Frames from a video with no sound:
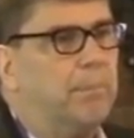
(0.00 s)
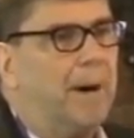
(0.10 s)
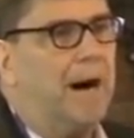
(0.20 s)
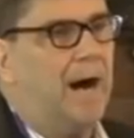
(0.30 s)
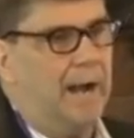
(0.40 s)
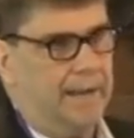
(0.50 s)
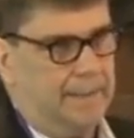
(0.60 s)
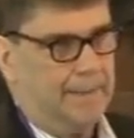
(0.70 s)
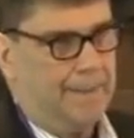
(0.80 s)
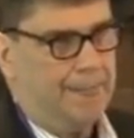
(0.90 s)

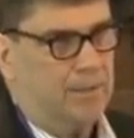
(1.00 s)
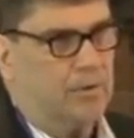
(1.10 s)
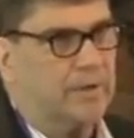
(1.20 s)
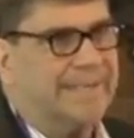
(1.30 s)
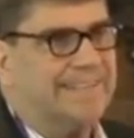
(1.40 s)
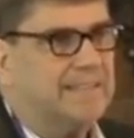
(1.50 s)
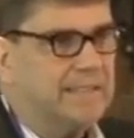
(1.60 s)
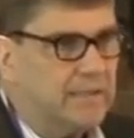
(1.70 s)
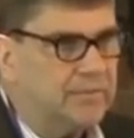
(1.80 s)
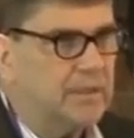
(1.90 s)
buy or get
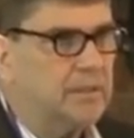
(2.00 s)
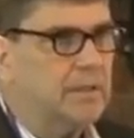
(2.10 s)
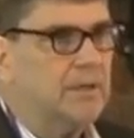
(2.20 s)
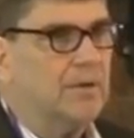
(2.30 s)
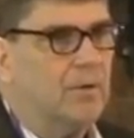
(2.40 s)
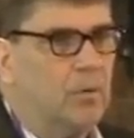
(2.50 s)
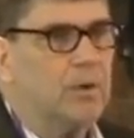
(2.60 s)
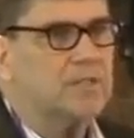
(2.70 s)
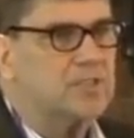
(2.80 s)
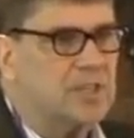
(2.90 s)
given
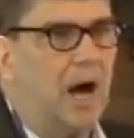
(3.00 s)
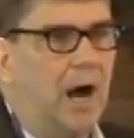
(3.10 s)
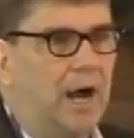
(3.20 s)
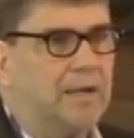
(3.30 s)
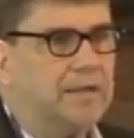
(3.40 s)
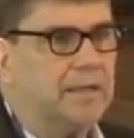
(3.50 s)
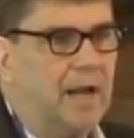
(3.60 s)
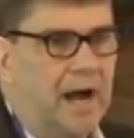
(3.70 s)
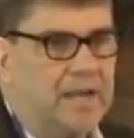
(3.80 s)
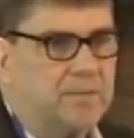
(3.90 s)
or assigned an
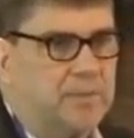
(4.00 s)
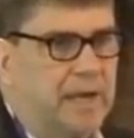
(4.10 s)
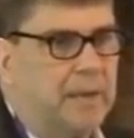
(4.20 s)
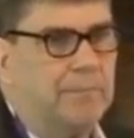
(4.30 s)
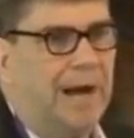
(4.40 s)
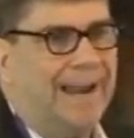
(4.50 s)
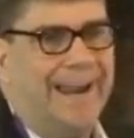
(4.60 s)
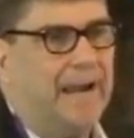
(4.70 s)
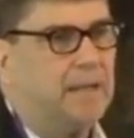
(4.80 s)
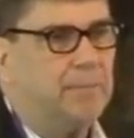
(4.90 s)
I S B N by
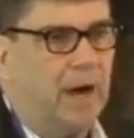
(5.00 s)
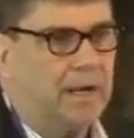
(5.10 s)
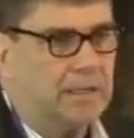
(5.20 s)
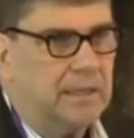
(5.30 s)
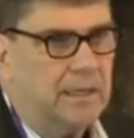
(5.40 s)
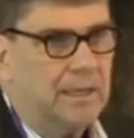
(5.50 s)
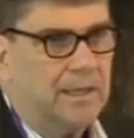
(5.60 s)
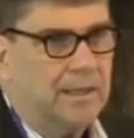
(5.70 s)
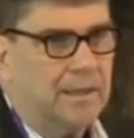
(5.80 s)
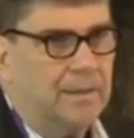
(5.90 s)
anybody
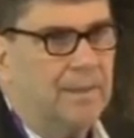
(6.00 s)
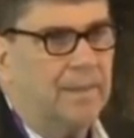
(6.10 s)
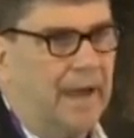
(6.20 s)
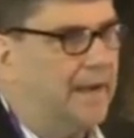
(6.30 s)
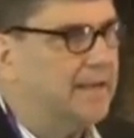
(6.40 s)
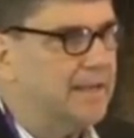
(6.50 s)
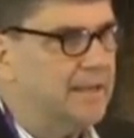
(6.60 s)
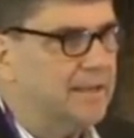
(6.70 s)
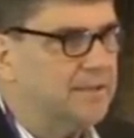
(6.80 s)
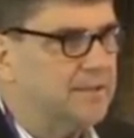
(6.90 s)
that
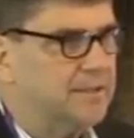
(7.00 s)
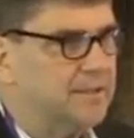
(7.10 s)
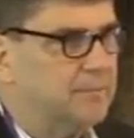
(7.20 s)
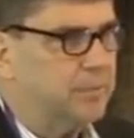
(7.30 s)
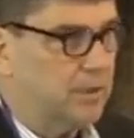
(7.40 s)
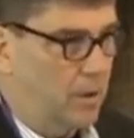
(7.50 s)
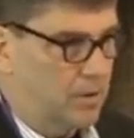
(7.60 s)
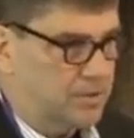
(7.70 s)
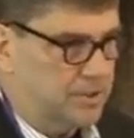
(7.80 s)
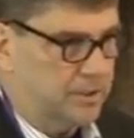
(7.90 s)

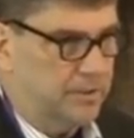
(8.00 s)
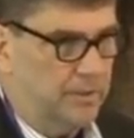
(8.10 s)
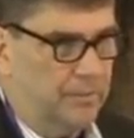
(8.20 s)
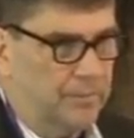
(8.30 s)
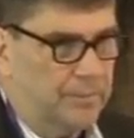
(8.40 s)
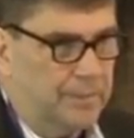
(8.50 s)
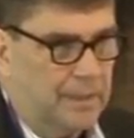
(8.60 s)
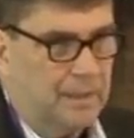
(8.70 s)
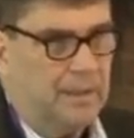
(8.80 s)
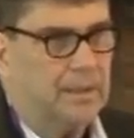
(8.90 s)
belongs to you.
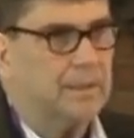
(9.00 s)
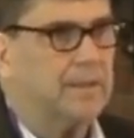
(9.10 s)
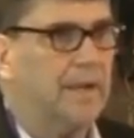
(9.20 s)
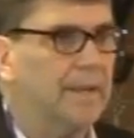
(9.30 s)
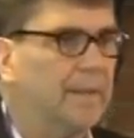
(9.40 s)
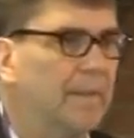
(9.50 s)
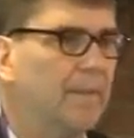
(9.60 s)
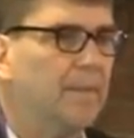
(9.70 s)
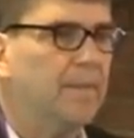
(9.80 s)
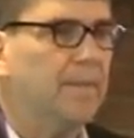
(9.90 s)
Okay,
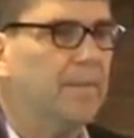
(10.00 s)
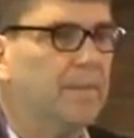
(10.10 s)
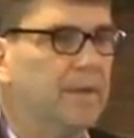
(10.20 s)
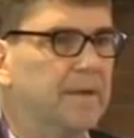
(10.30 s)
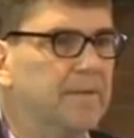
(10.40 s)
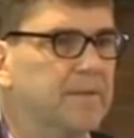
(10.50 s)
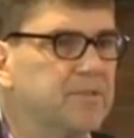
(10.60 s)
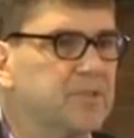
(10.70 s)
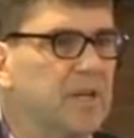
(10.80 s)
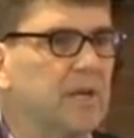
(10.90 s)
the the
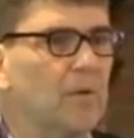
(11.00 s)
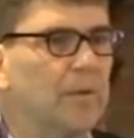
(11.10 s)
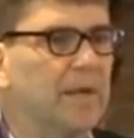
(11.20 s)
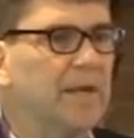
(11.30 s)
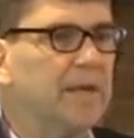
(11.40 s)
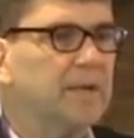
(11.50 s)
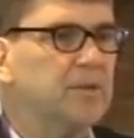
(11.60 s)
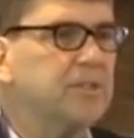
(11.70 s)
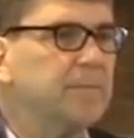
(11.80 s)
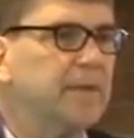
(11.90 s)
single that
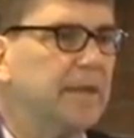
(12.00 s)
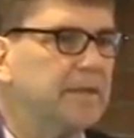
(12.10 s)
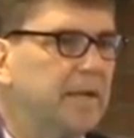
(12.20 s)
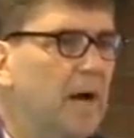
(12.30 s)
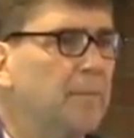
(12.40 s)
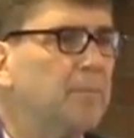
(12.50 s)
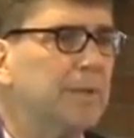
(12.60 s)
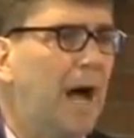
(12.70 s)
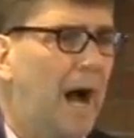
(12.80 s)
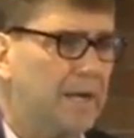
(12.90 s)
used to be, they, they come in
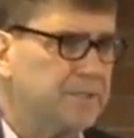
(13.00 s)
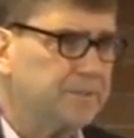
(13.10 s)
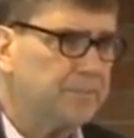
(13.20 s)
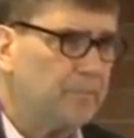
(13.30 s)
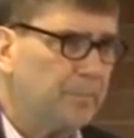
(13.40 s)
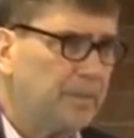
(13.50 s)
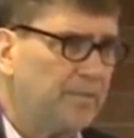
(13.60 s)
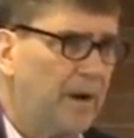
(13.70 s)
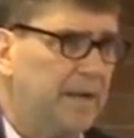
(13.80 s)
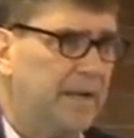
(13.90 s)
blocks,
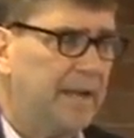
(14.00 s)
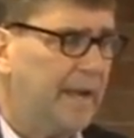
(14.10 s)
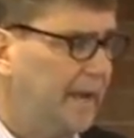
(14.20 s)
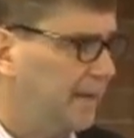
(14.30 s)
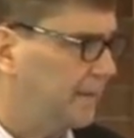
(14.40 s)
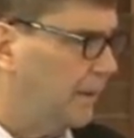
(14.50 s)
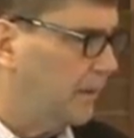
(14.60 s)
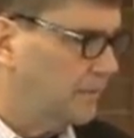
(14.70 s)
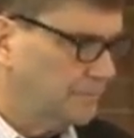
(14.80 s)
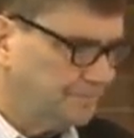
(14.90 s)
right? And uh,